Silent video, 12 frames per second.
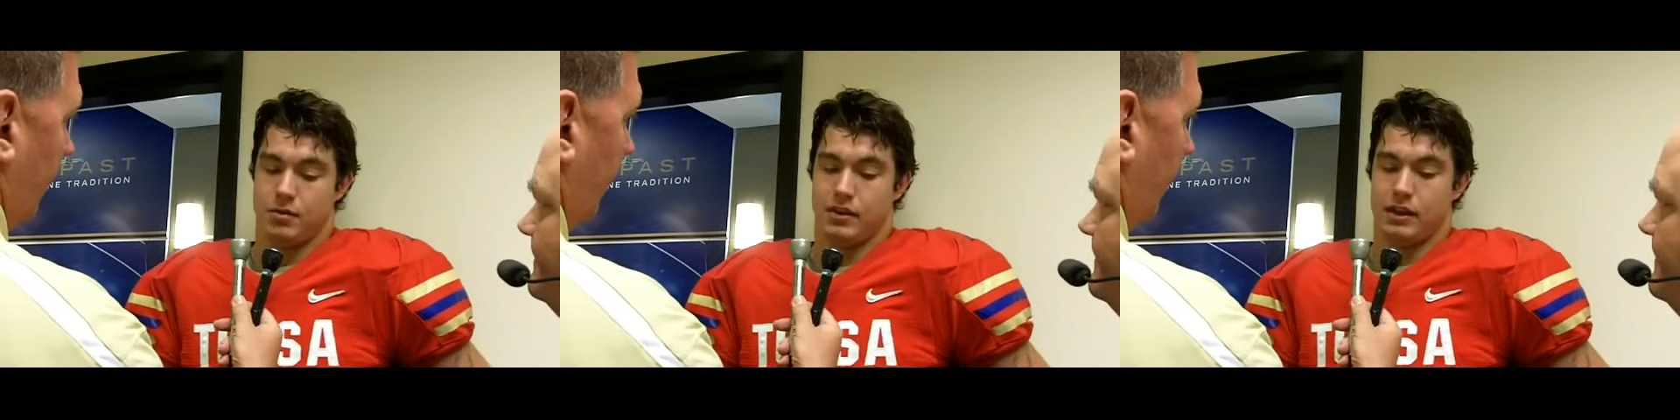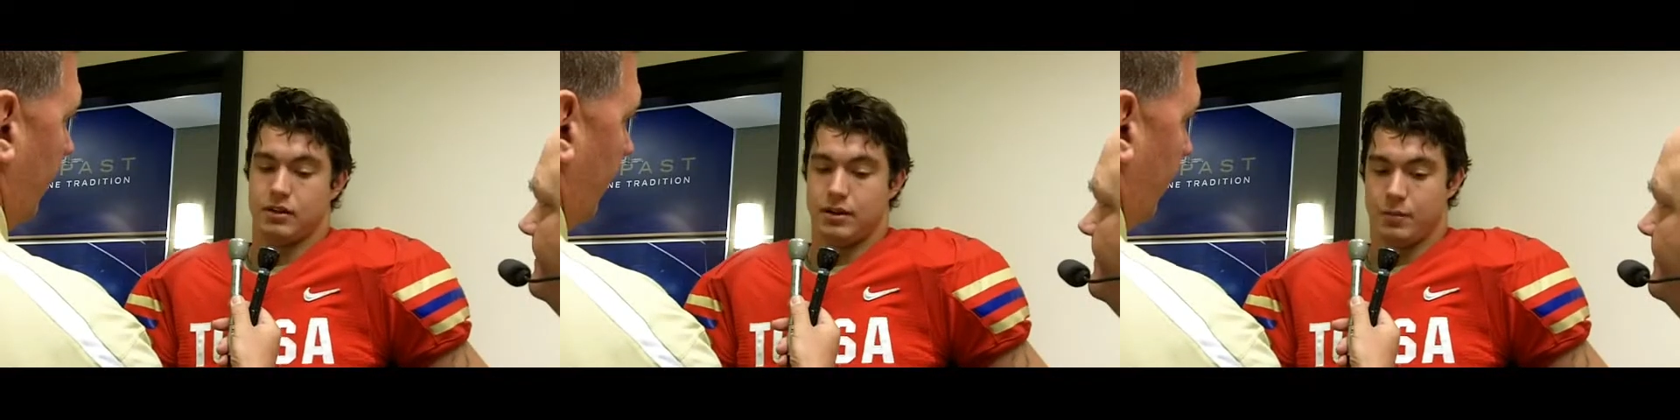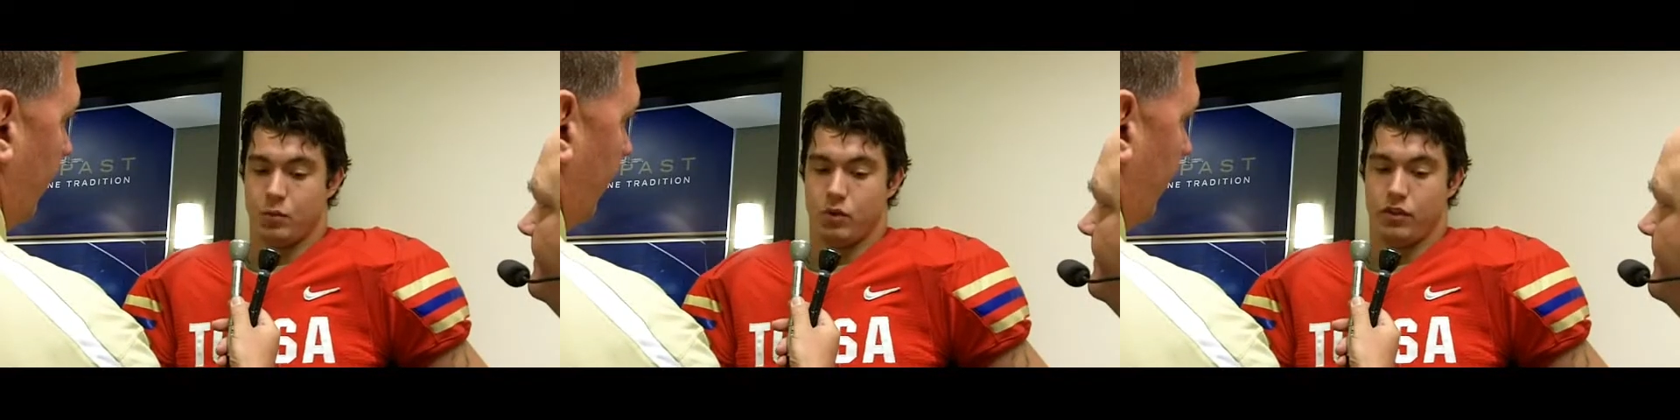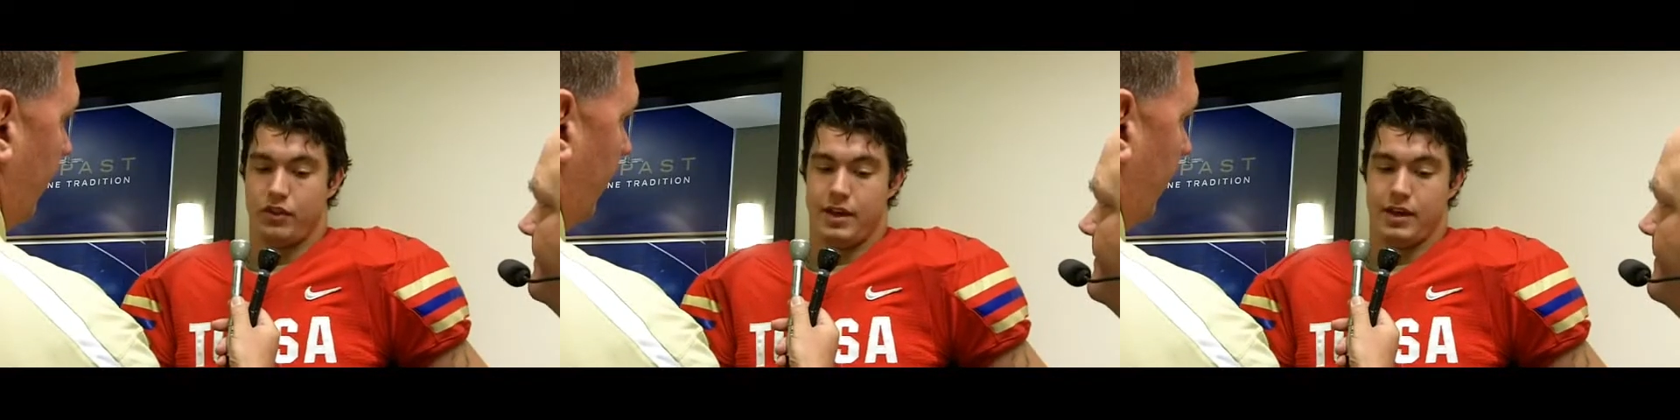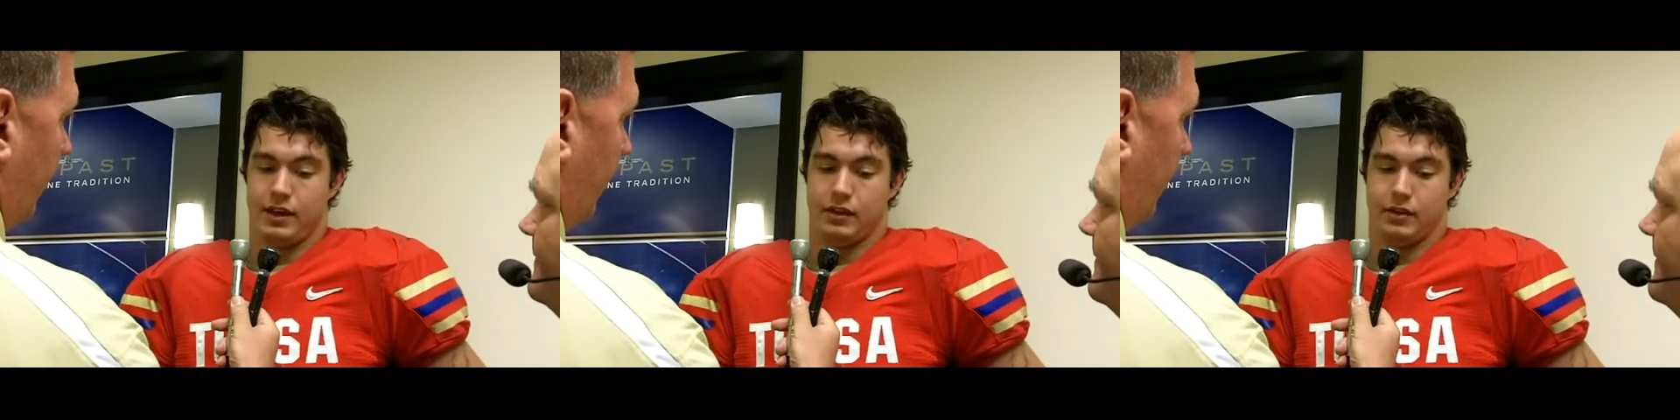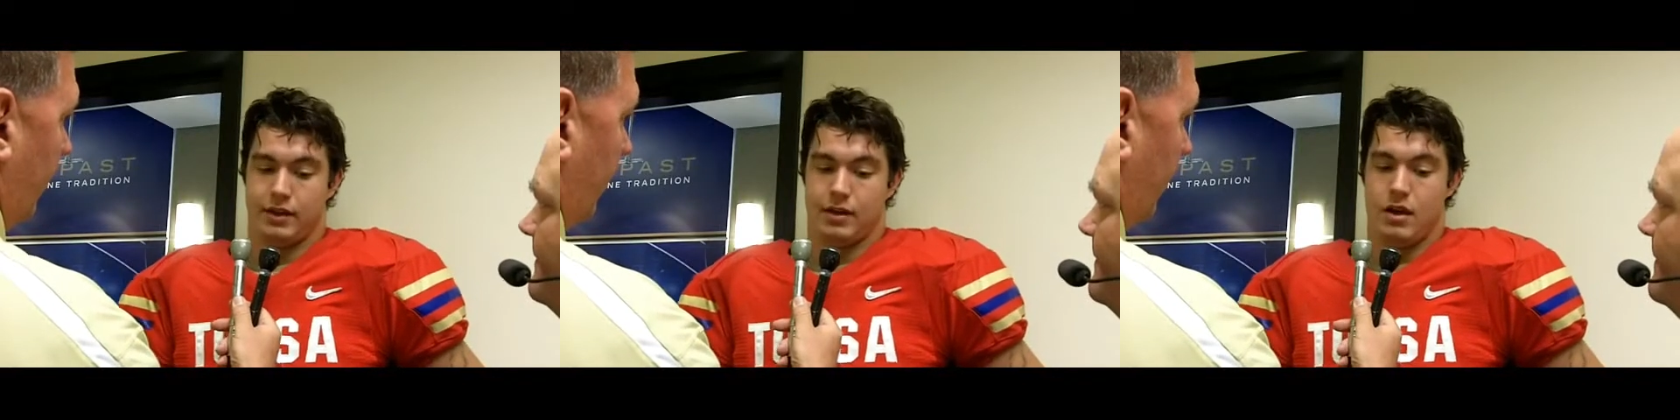and that's the number one thing
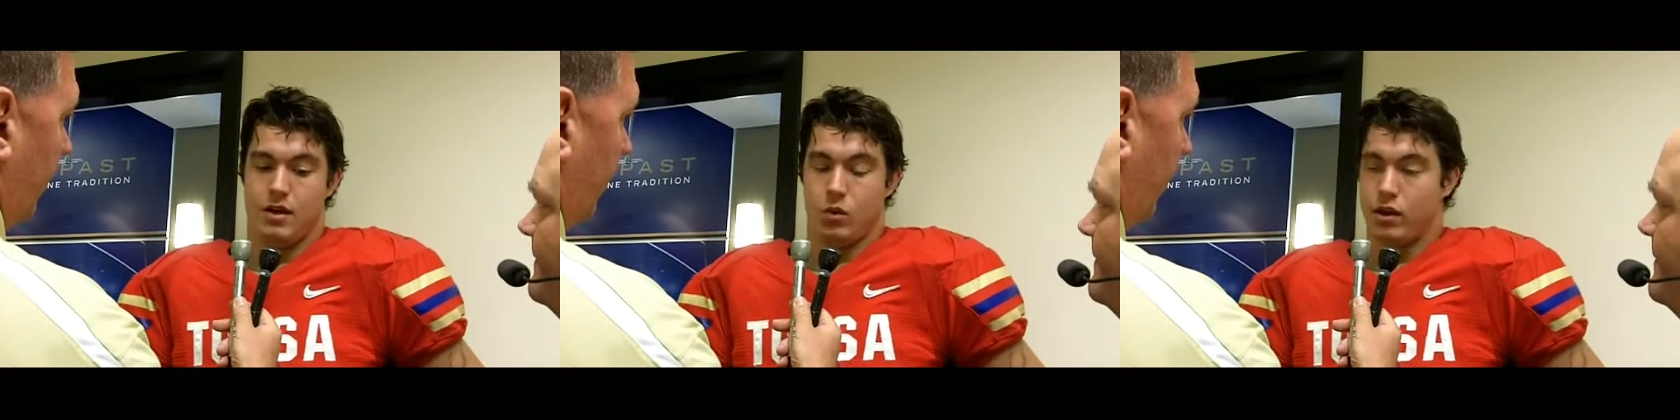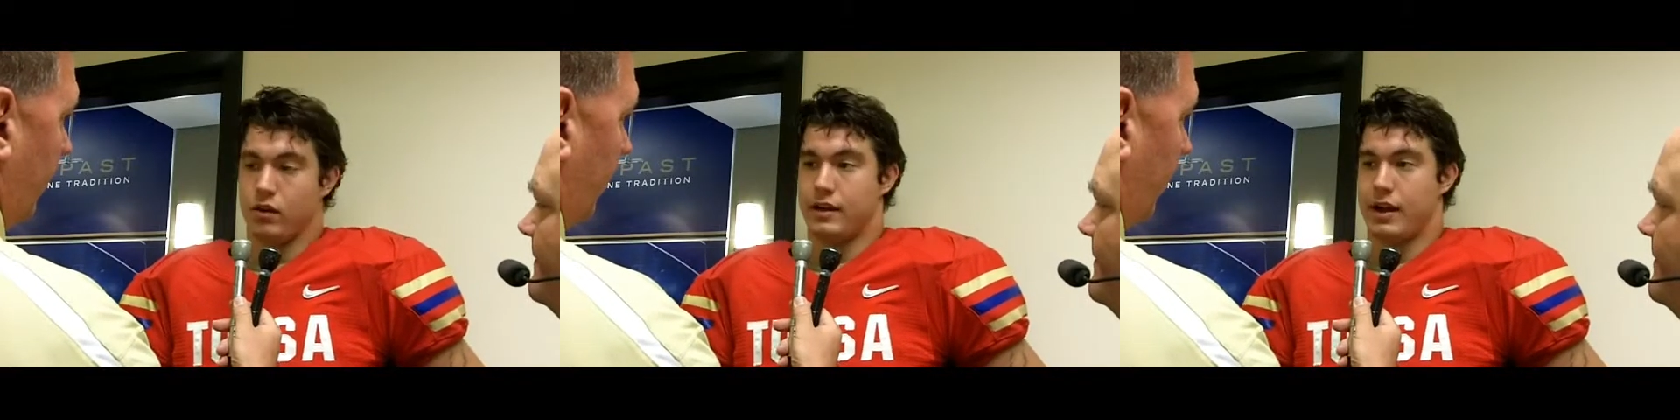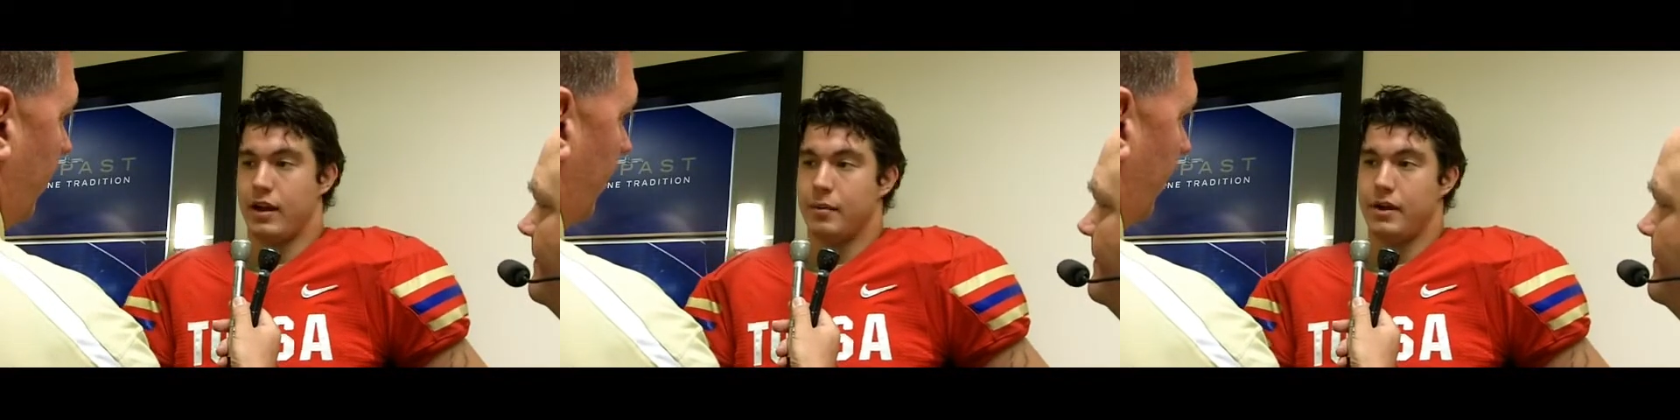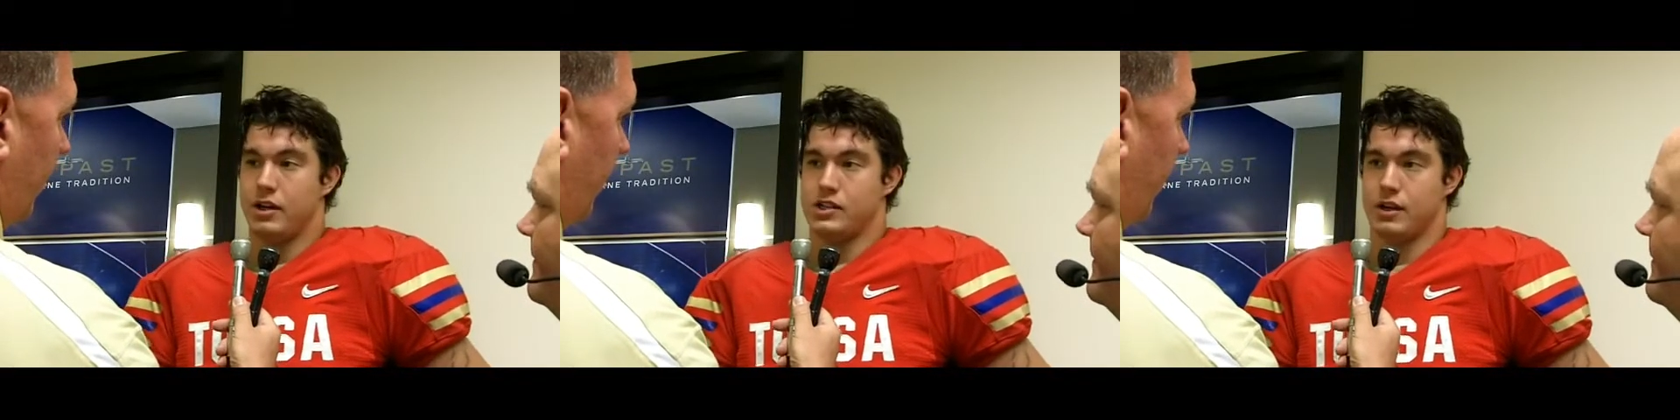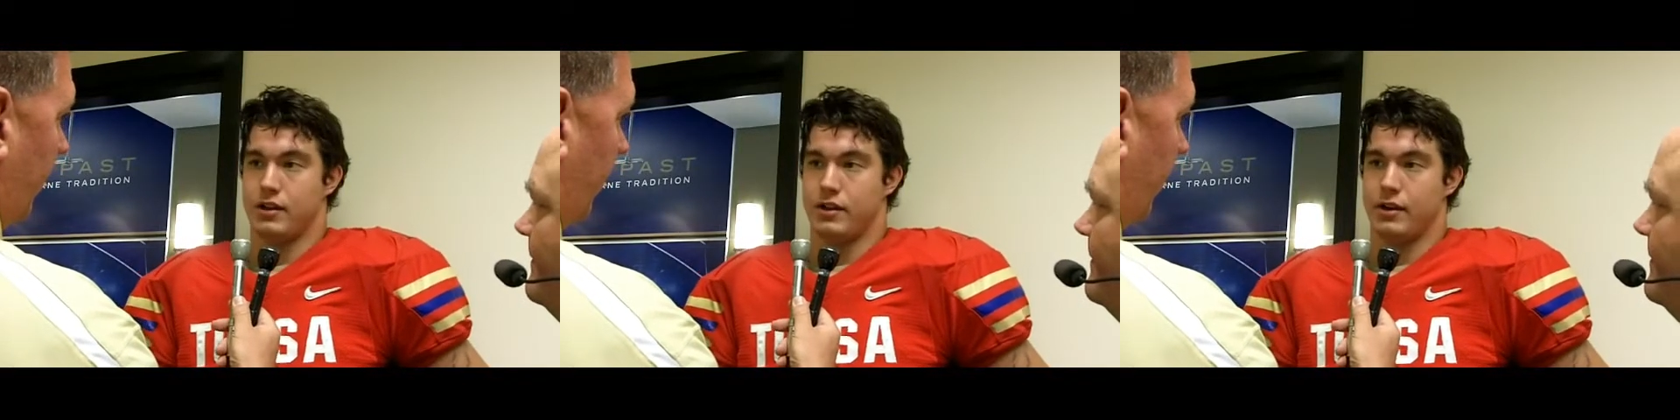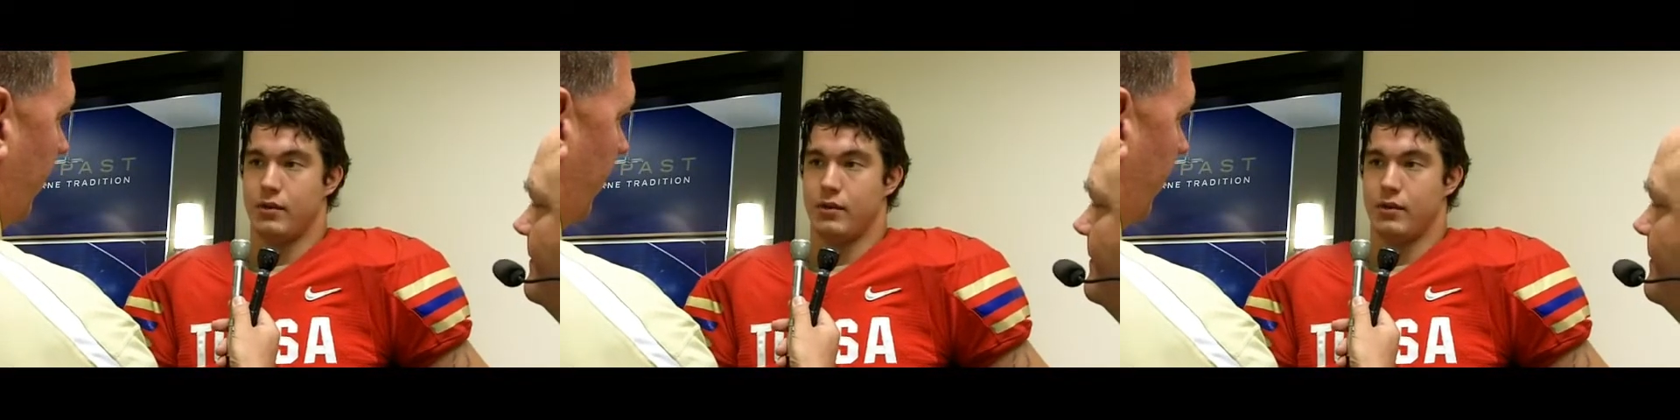is that we all care about each other.